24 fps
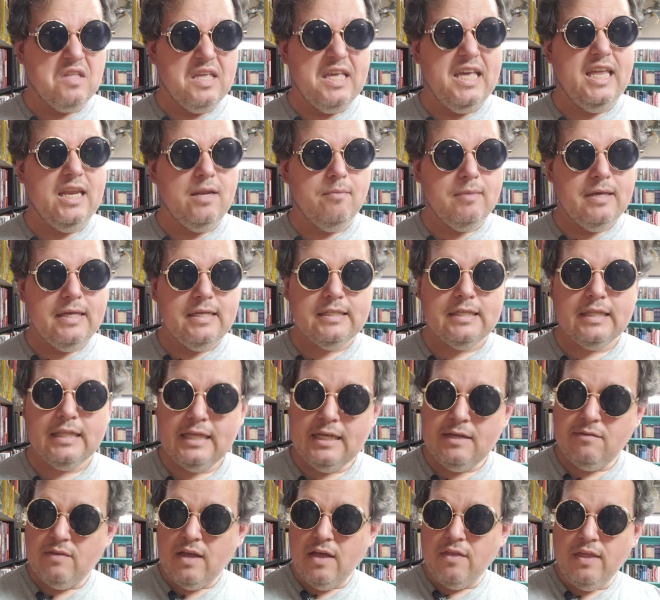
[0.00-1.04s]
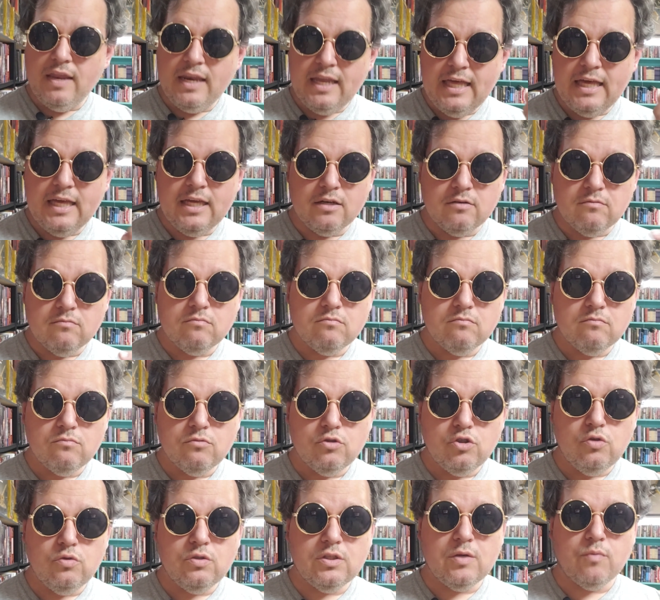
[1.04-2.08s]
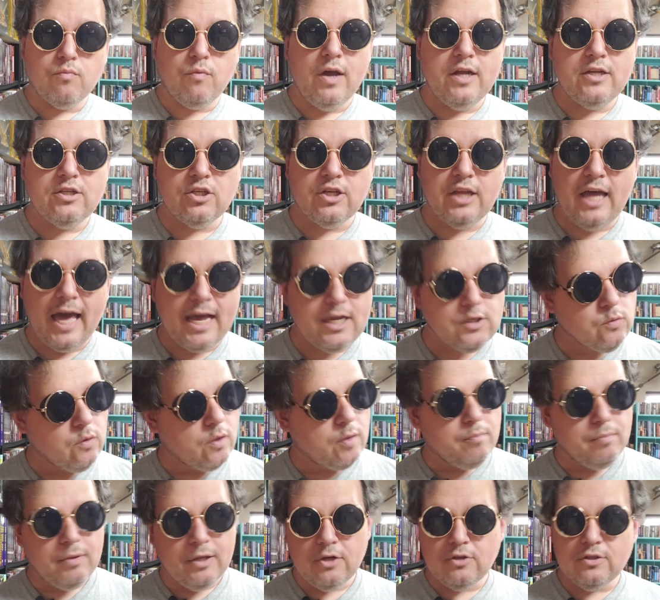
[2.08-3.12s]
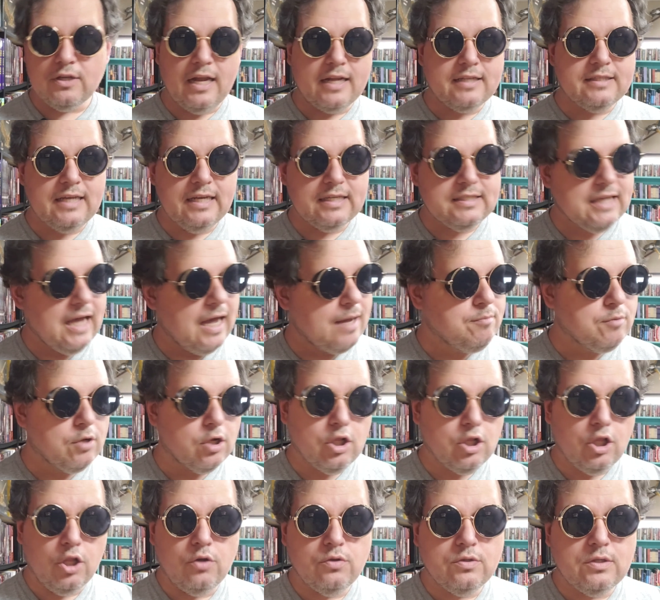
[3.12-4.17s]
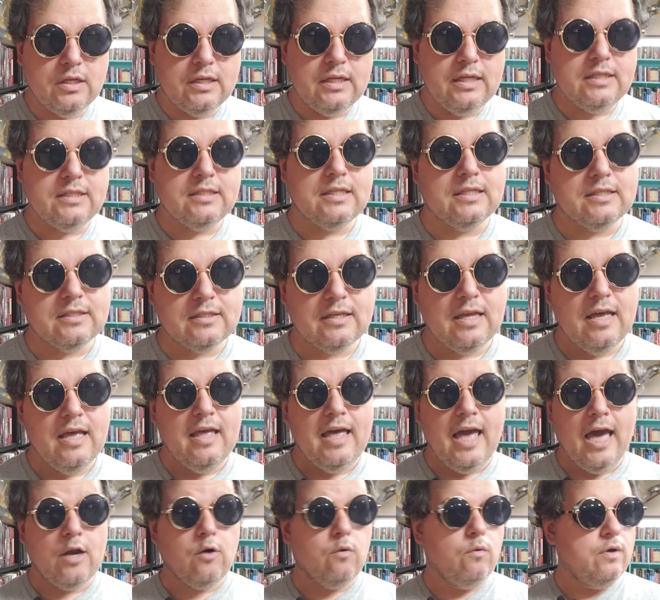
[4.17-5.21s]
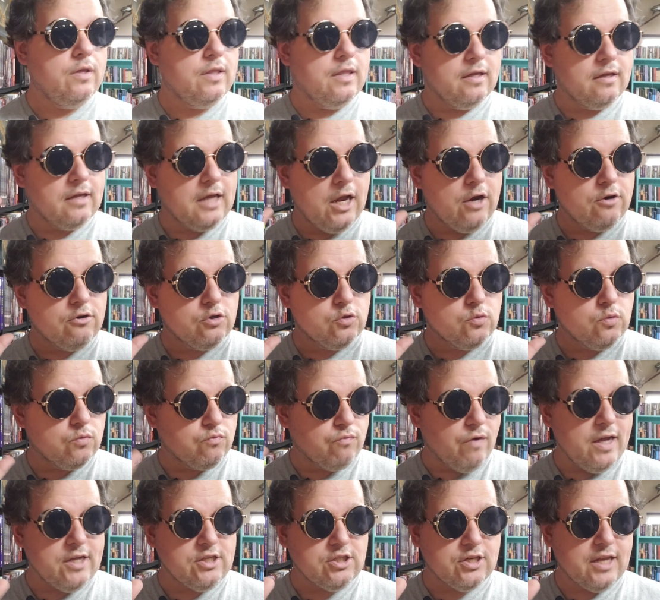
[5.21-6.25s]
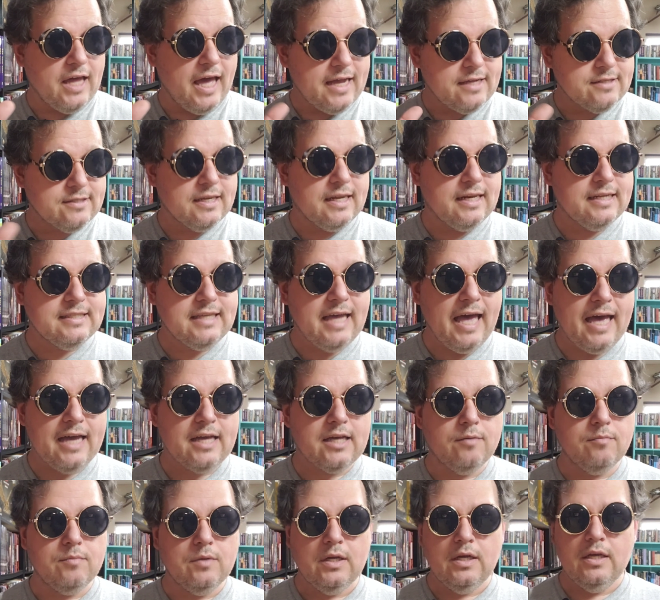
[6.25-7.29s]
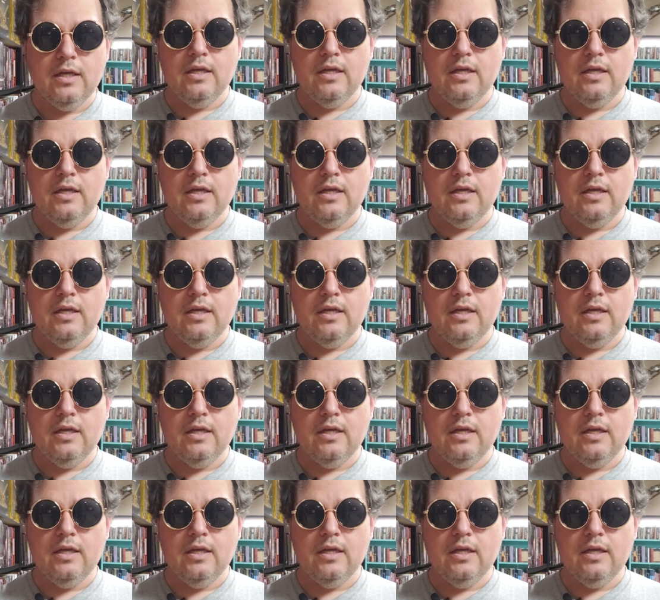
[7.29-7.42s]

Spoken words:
get him easily, and then he can shoot some ranged attacks while the players got to take time to close the distance, and only the characters with ranged attacks can attack him.